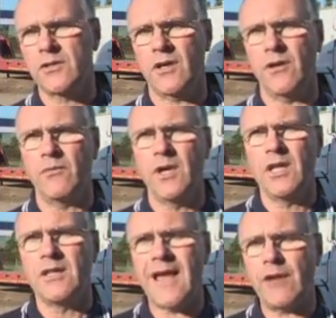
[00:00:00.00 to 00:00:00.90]
So
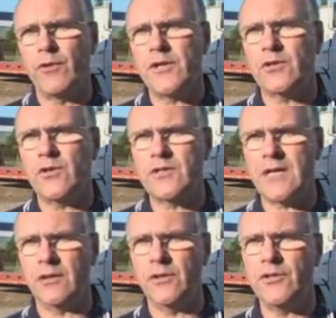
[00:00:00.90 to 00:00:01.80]
that research
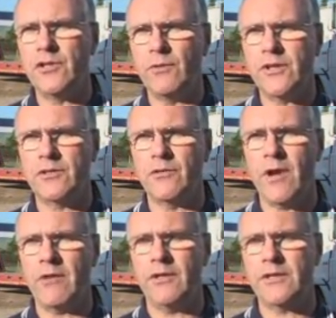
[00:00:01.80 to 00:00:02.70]
then leads you
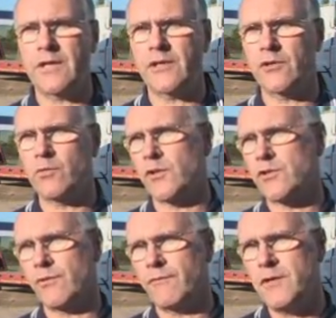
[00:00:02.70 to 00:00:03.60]
into areas such as
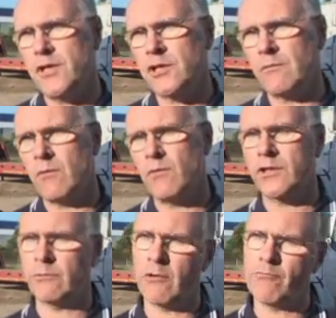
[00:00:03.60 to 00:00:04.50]
what sort of finish do I
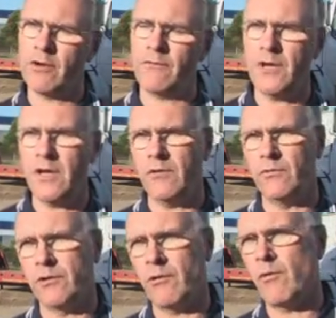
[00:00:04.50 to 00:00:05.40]
want? Do I want brick veneer,
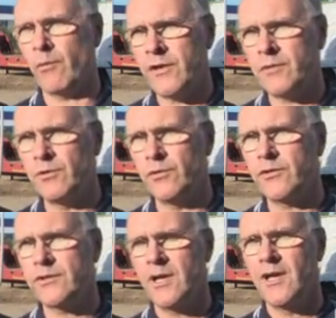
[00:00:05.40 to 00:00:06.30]
or do I want
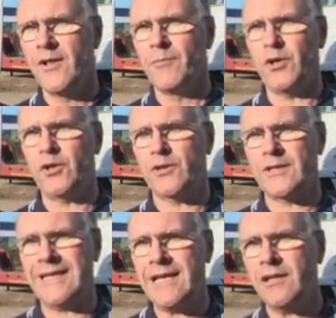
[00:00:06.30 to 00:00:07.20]
weatherboards?
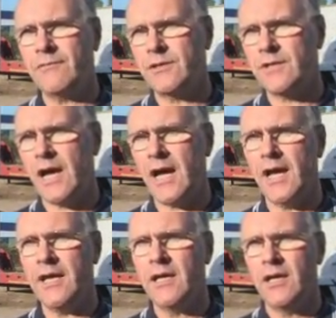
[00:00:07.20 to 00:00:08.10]
Because at the end of the
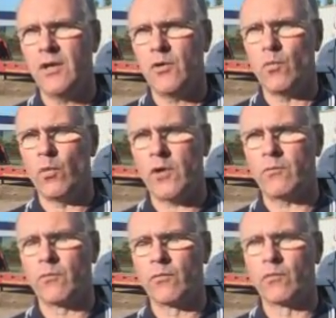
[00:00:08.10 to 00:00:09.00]
day, what
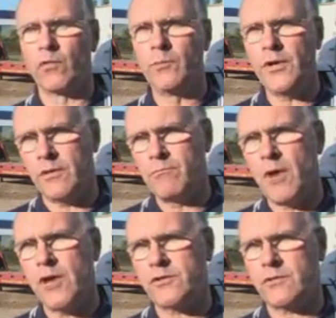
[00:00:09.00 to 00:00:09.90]
will be the
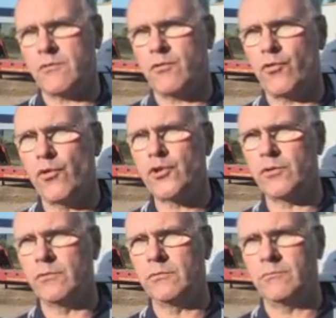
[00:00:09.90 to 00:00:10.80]
most
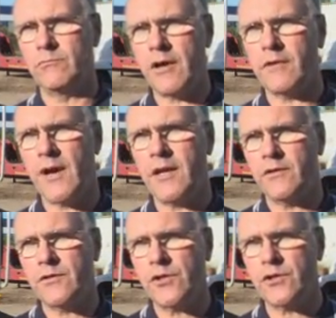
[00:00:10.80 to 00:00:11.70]
crucial
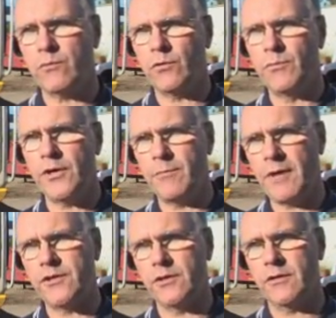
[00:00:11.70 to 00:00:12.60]
motivating decision will be the
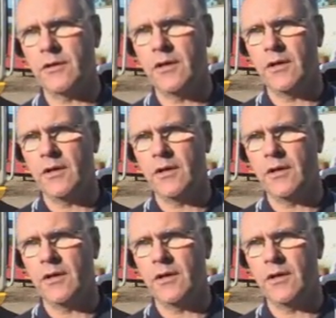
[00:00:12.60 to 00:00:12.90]
budget.